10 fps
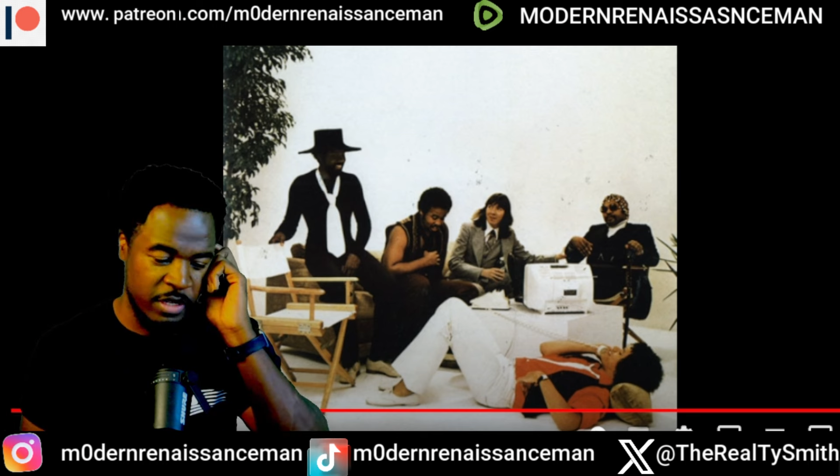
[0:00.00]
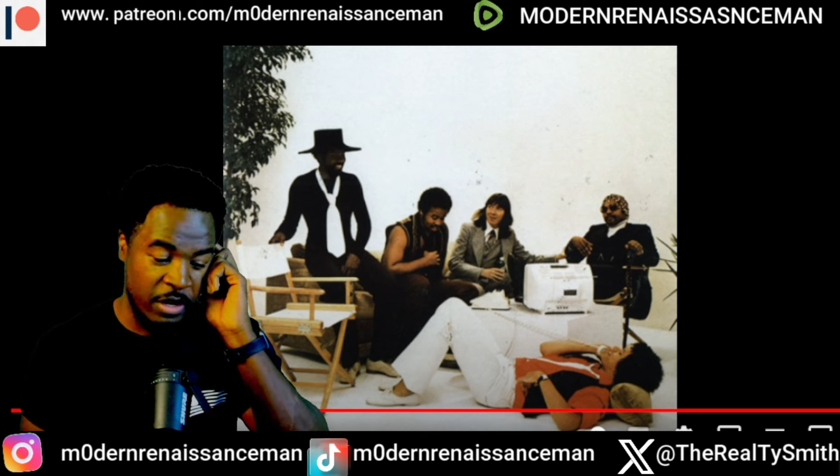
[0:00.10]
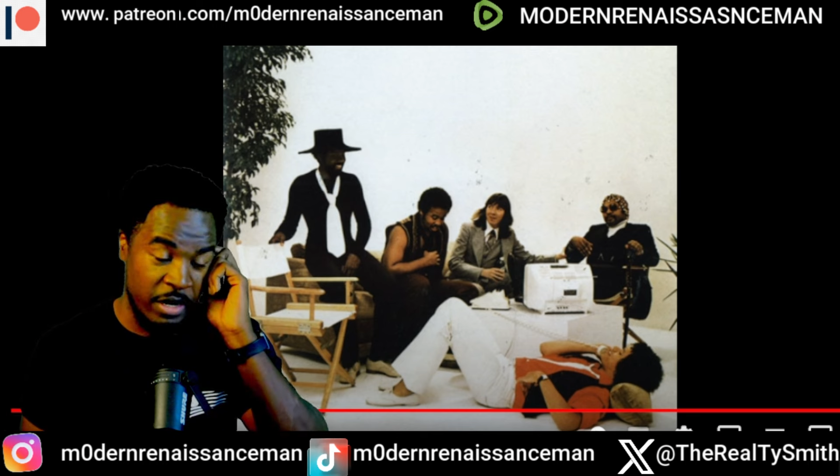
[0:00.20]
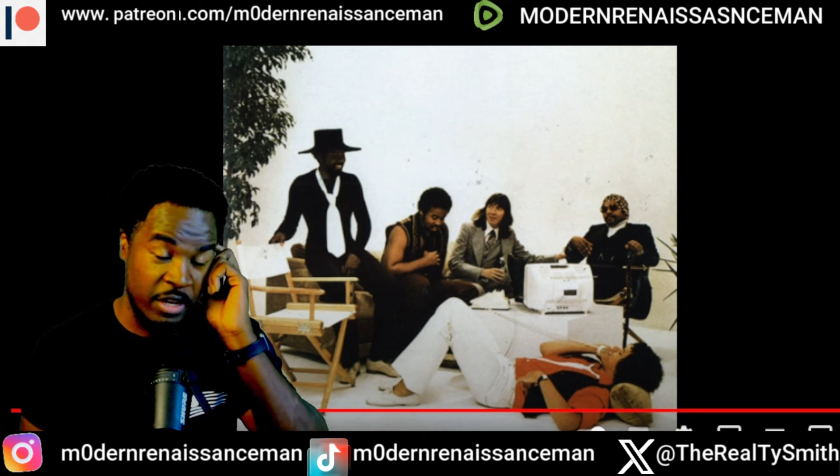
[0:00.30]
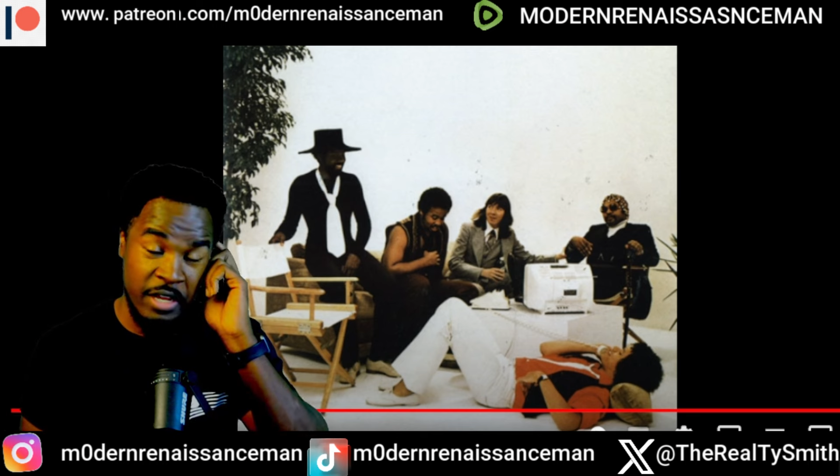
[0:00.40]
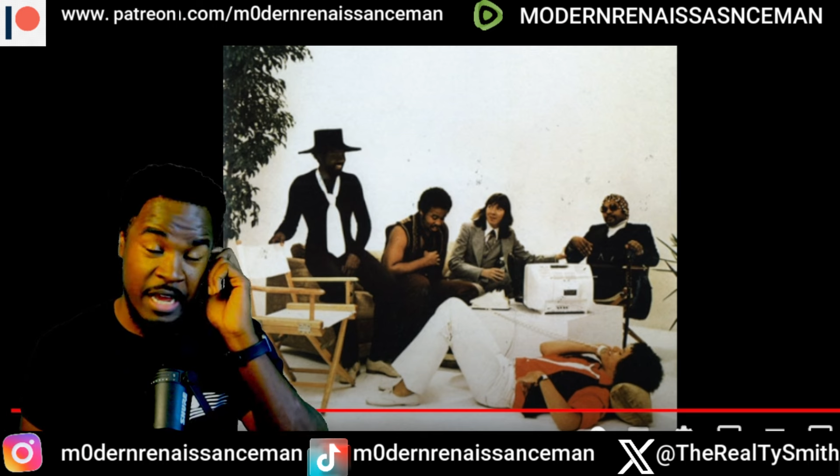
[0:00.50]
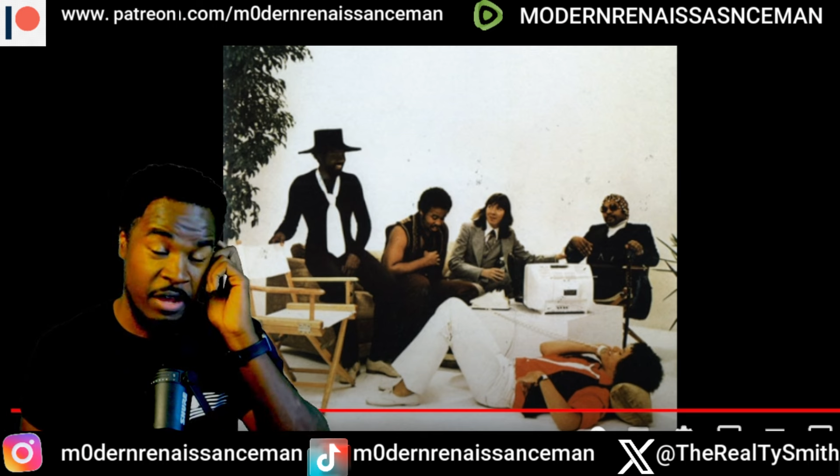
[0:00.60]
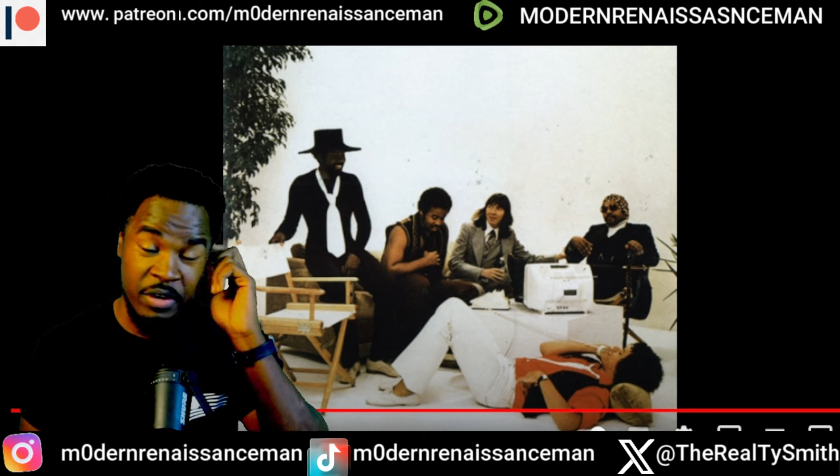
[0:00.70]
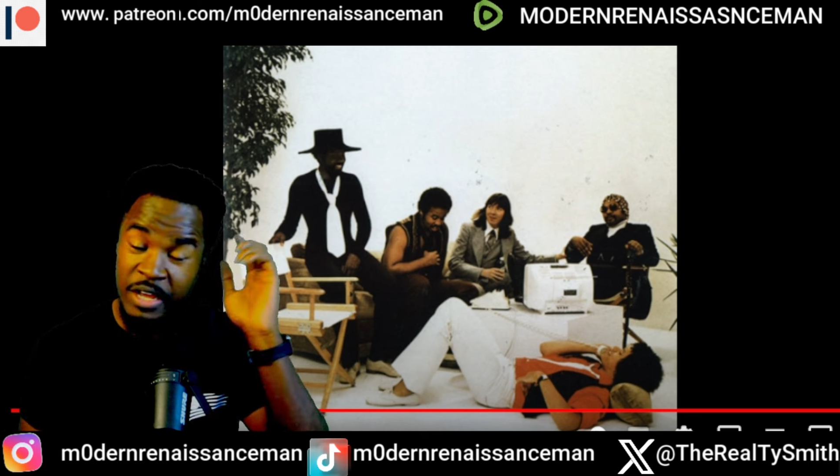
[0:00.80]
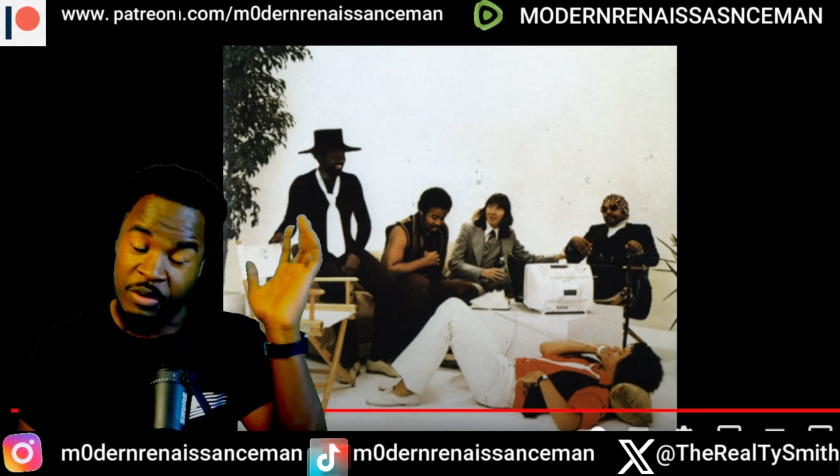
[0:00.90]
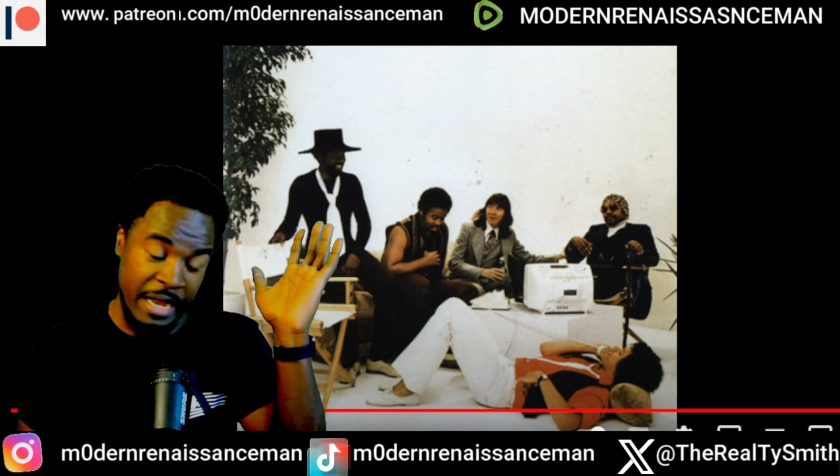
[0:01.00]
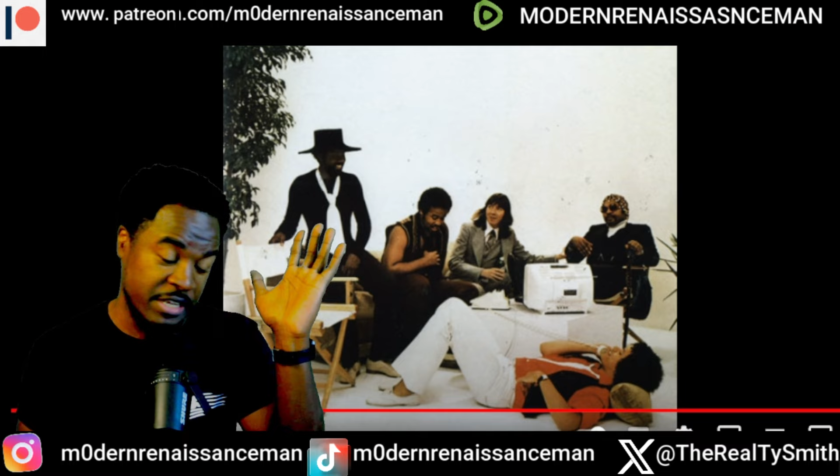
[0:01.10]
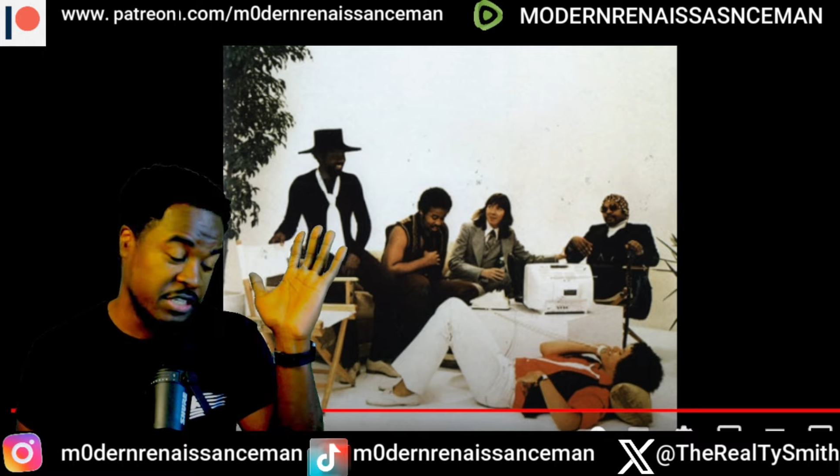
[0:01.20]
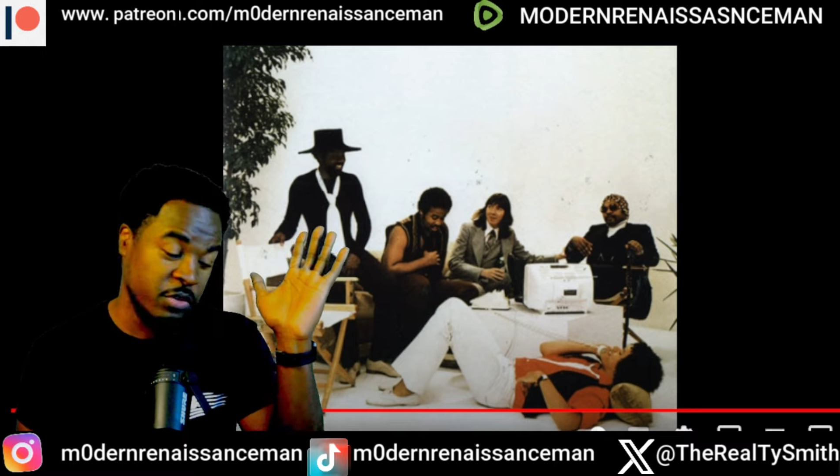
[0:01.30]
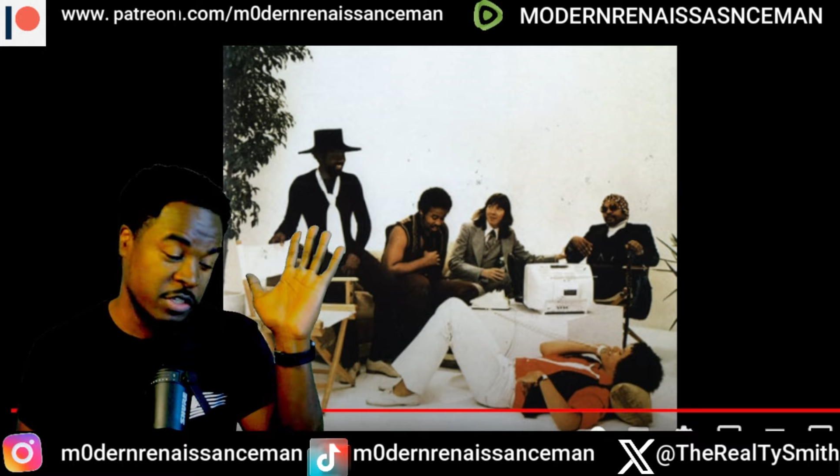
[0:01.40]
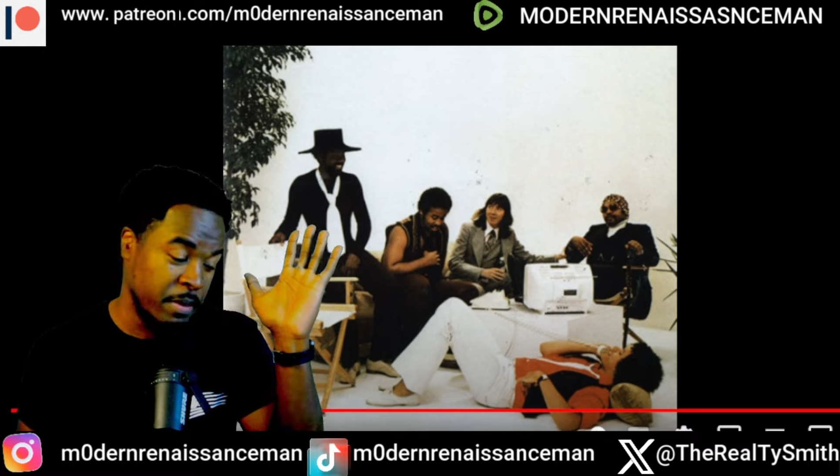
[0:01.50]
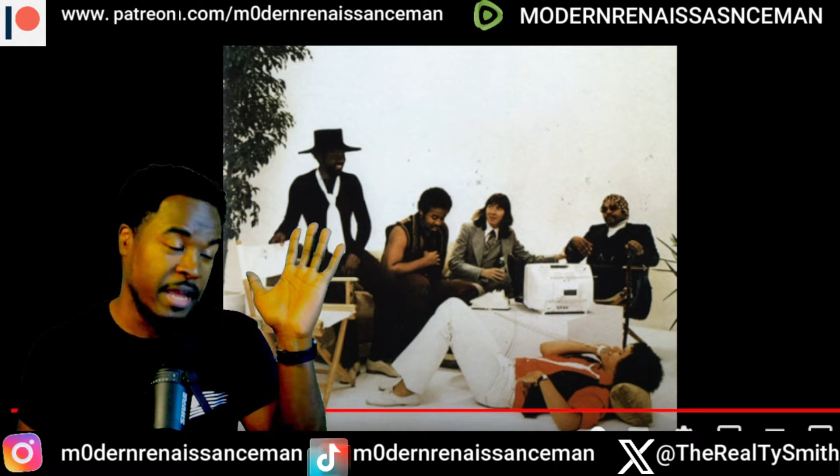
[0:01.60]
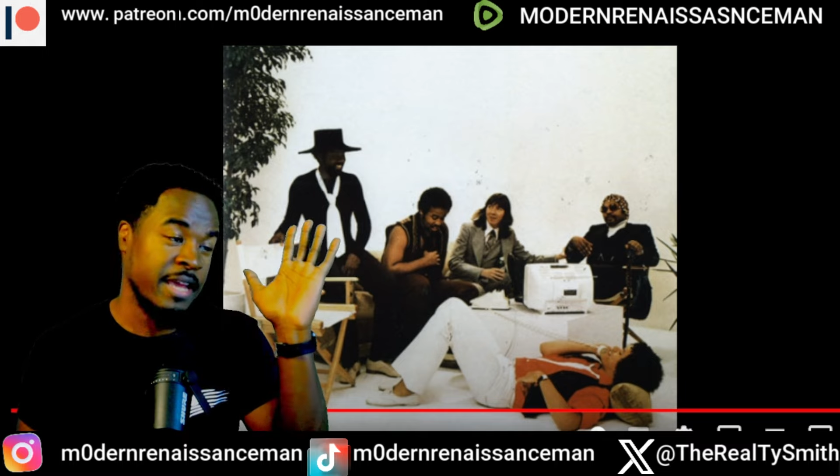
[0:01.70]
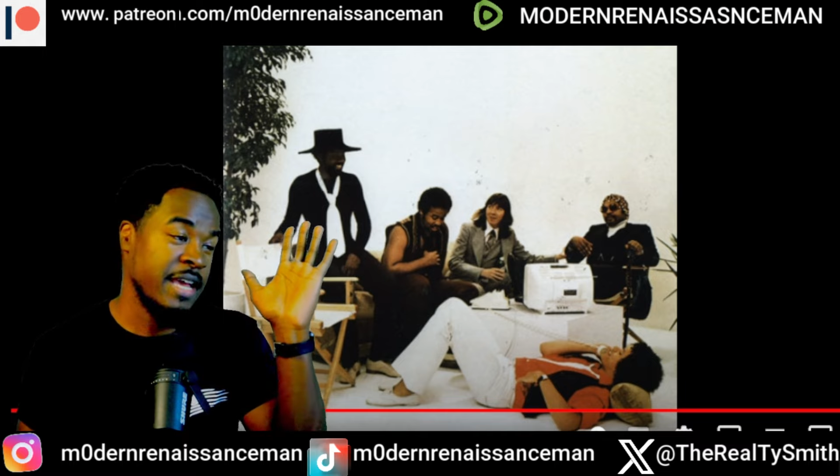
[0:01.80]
I don't, look, I don't know. I just know she's like,